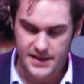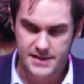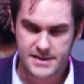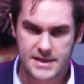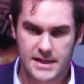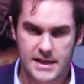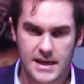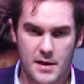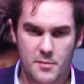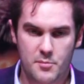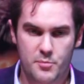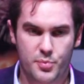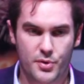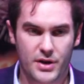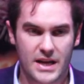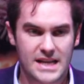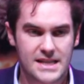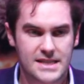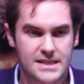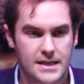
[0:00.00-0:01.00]
it's the
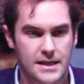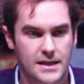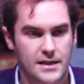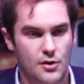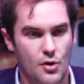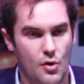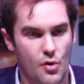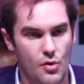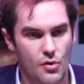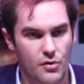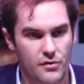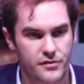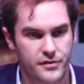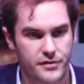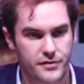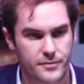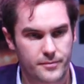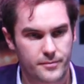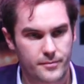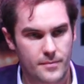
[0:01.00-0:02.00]
embracing
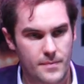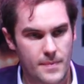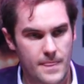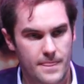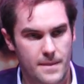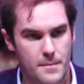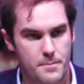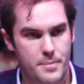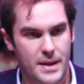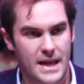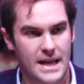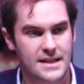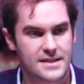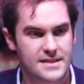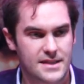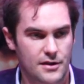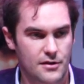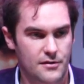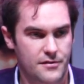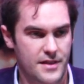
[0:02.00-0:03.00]
of the
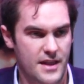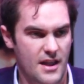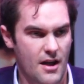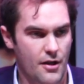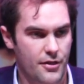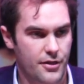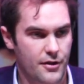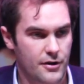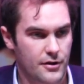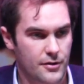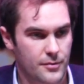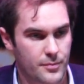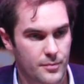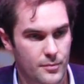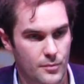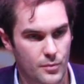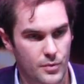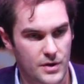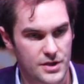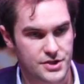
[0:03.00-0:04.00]
painting of the other,
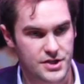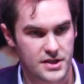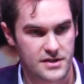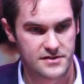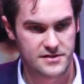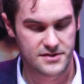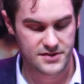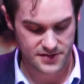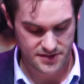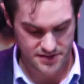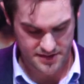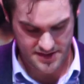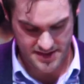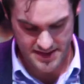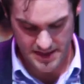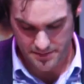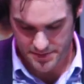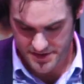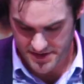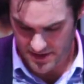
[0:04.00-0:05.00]
which has
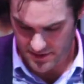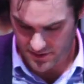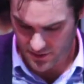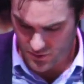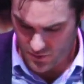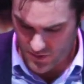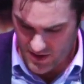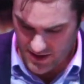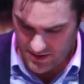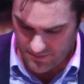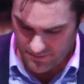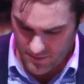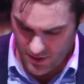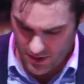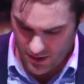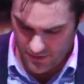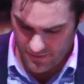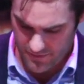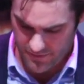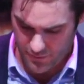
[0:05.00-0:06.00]
seeped in quite
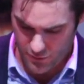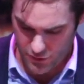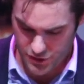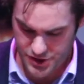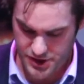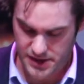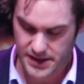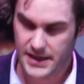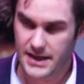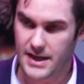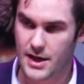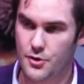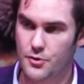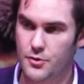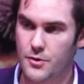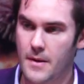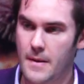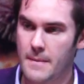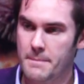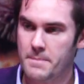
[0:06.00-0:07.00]
unfortunately.
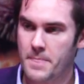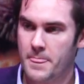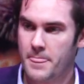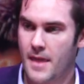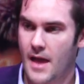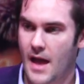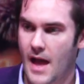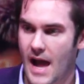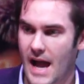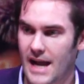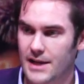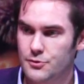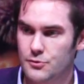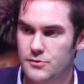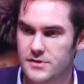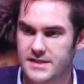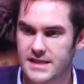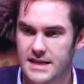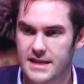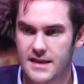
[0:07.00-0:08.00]
Now, I
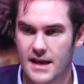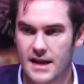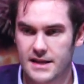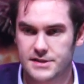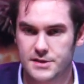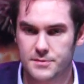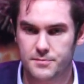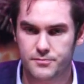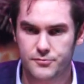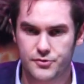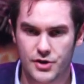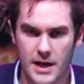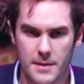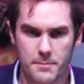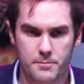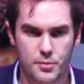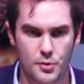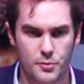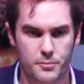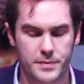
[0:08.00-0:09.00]
don't say that to try
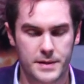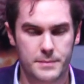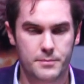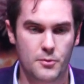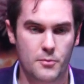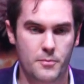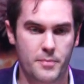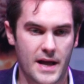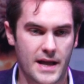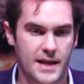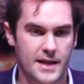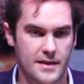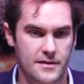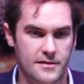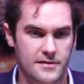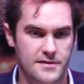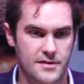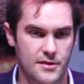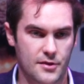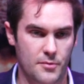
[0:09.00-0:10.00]
and put people back
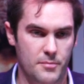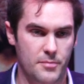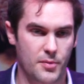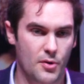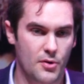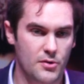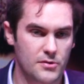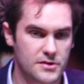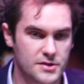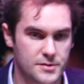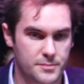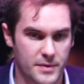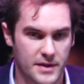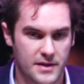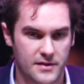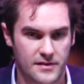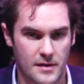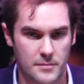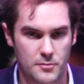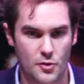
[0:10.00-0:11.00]
into their box,
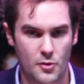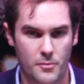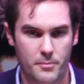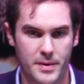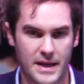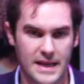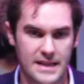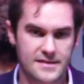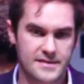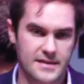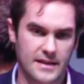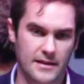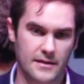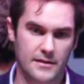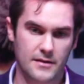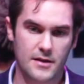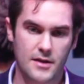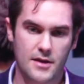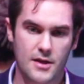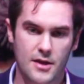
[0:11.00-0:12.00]
because I'm not
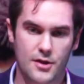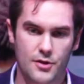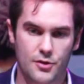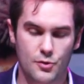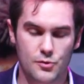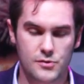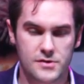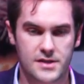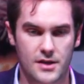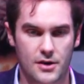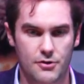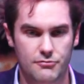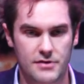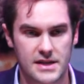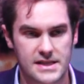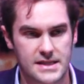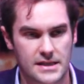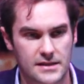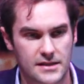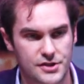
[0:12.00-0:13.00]
painting those that are
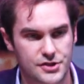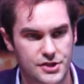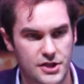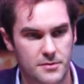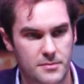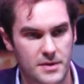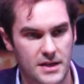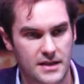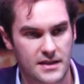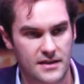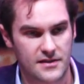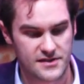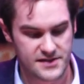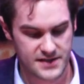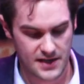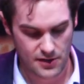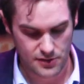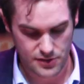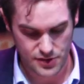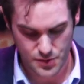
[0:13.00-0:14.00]
raising legitimate
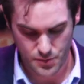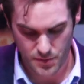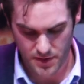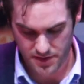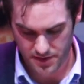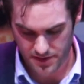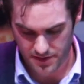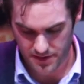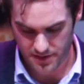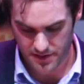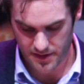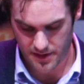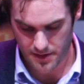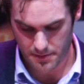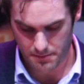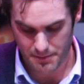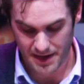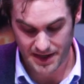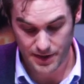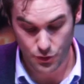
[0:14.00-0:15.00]
concerns with
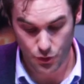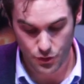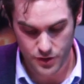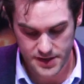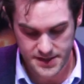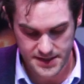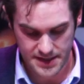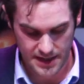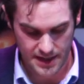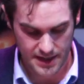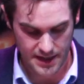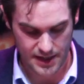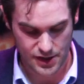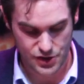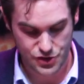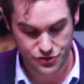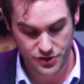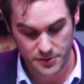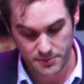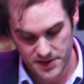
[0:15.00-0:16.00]
the minority
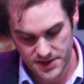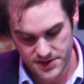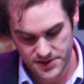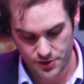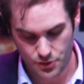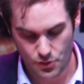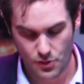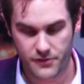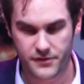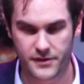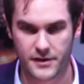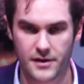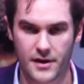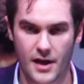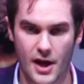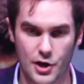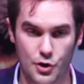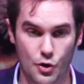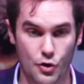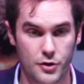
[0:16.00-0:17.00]
extremists and often
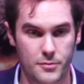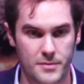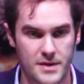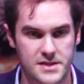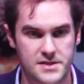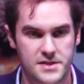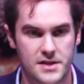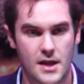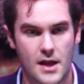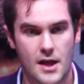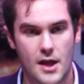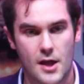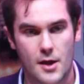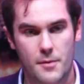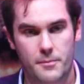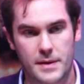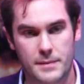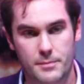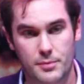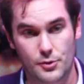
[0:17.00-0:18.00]
anonymous
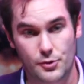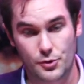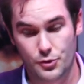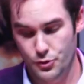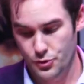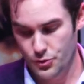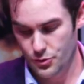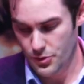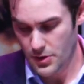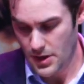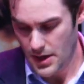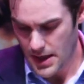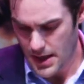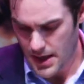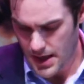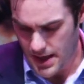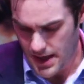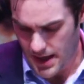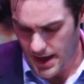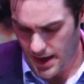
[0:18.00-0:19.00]
people who
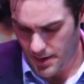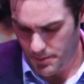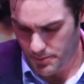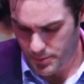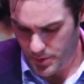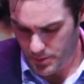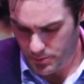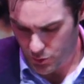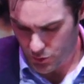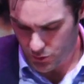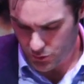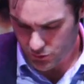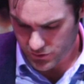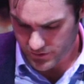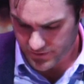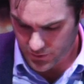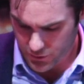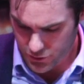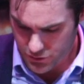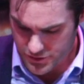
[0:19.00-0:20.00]
purport
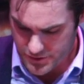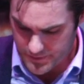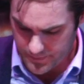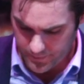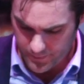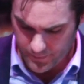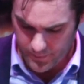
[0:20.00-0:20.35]
those views.